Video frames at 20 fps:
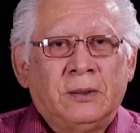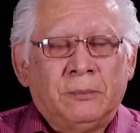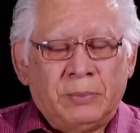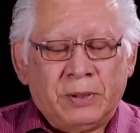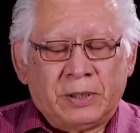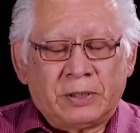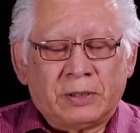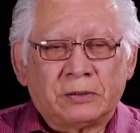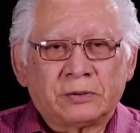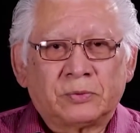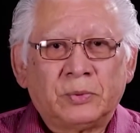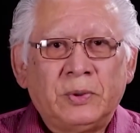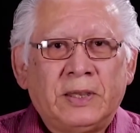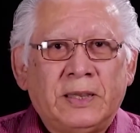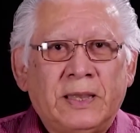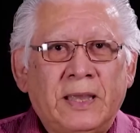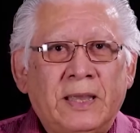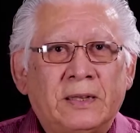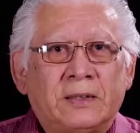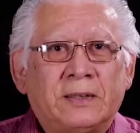because we
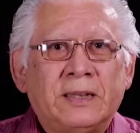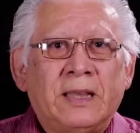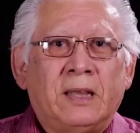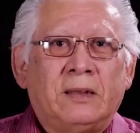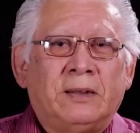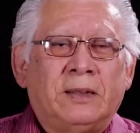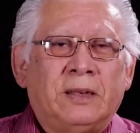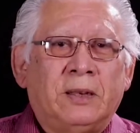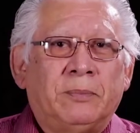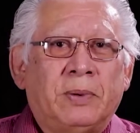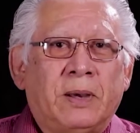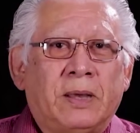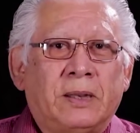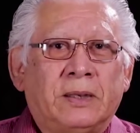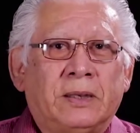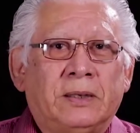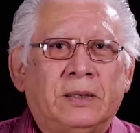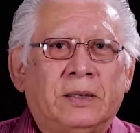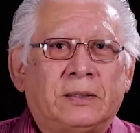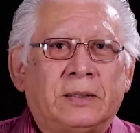can't tell
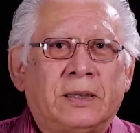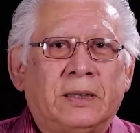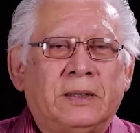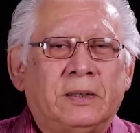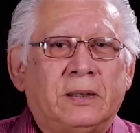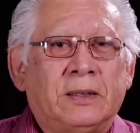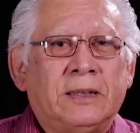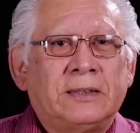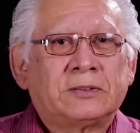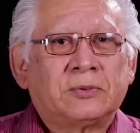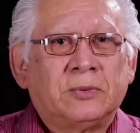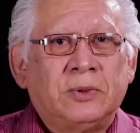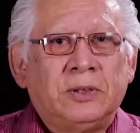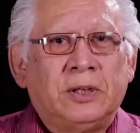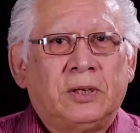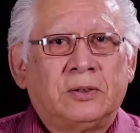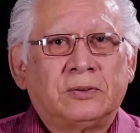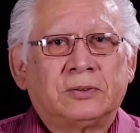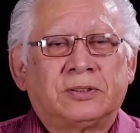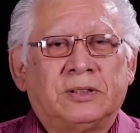anybody anything unless we
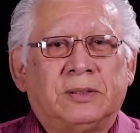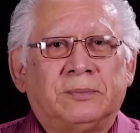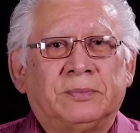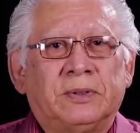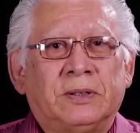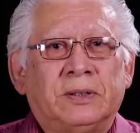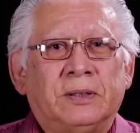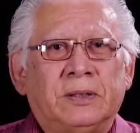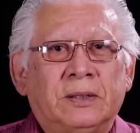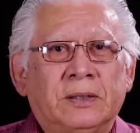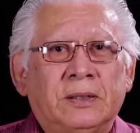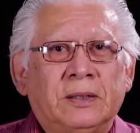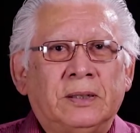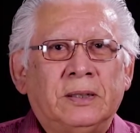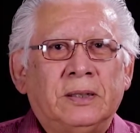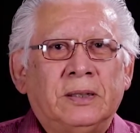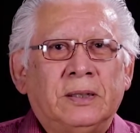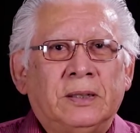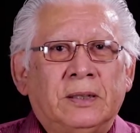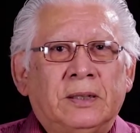know something.
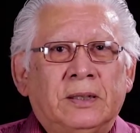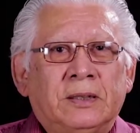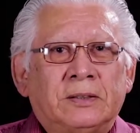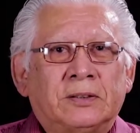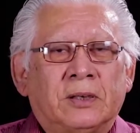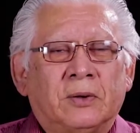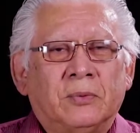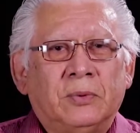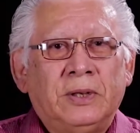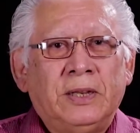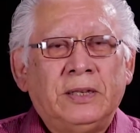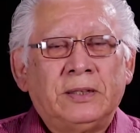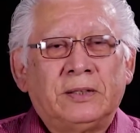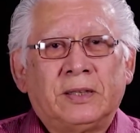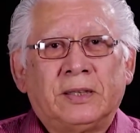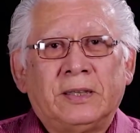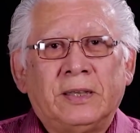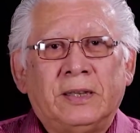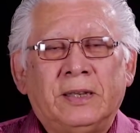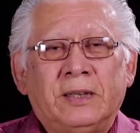So we need
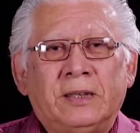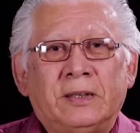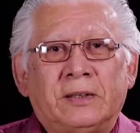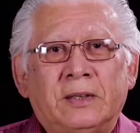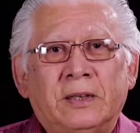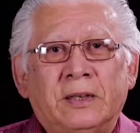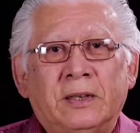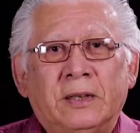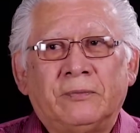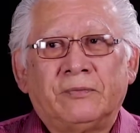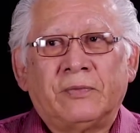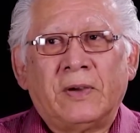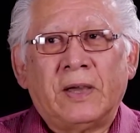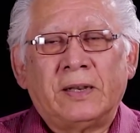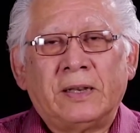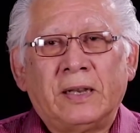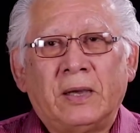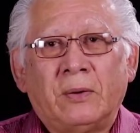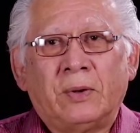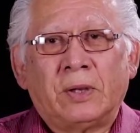to get in and
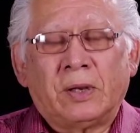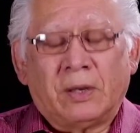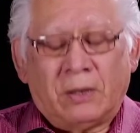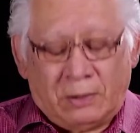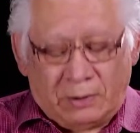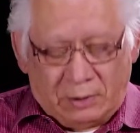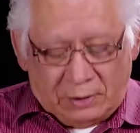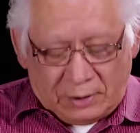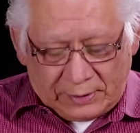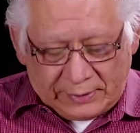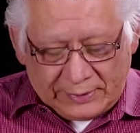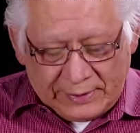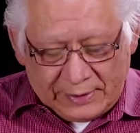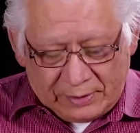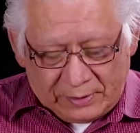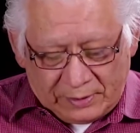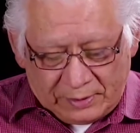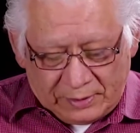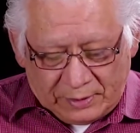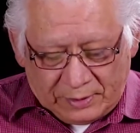find out what all
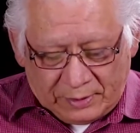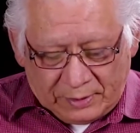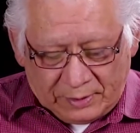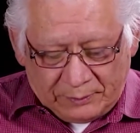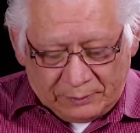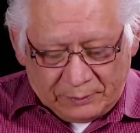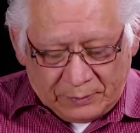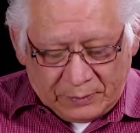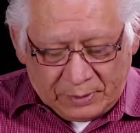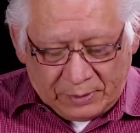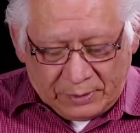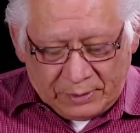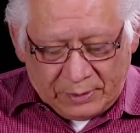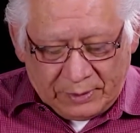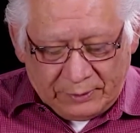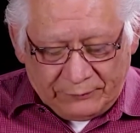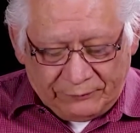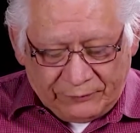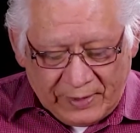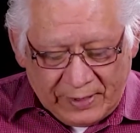our
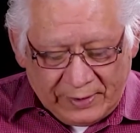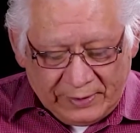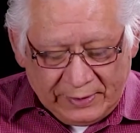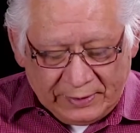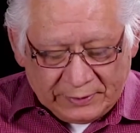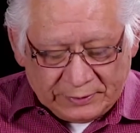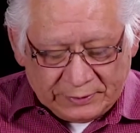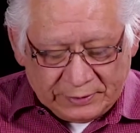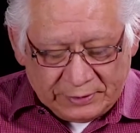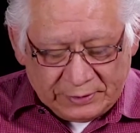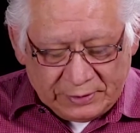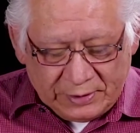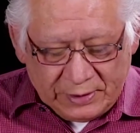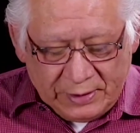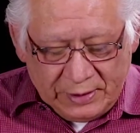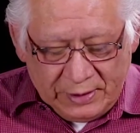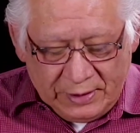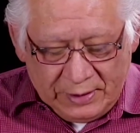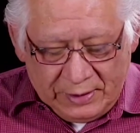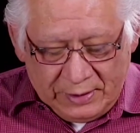finances
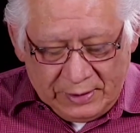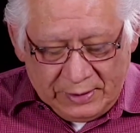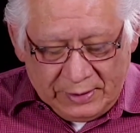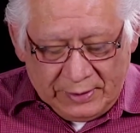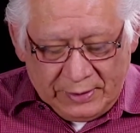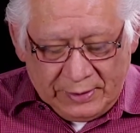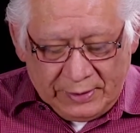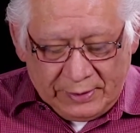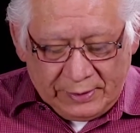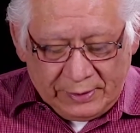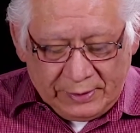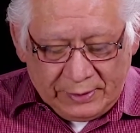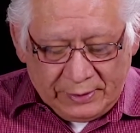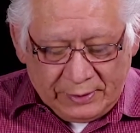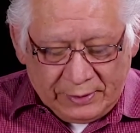and